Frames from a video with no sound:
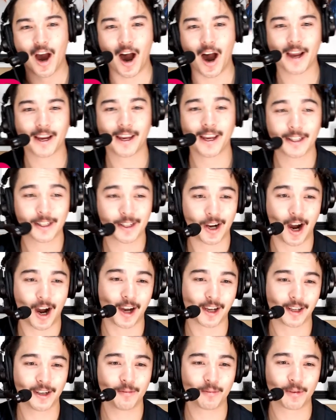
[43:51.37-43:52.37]
I get
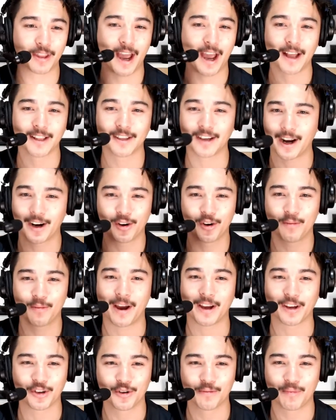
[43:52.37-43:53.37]
targeted with ads. I don't know
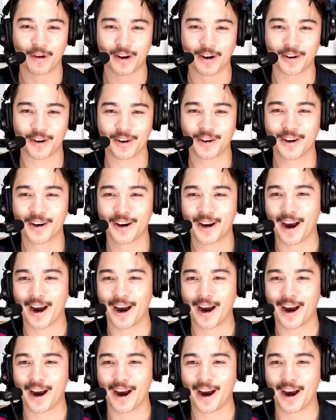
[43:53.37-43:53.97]
about you, Brendo,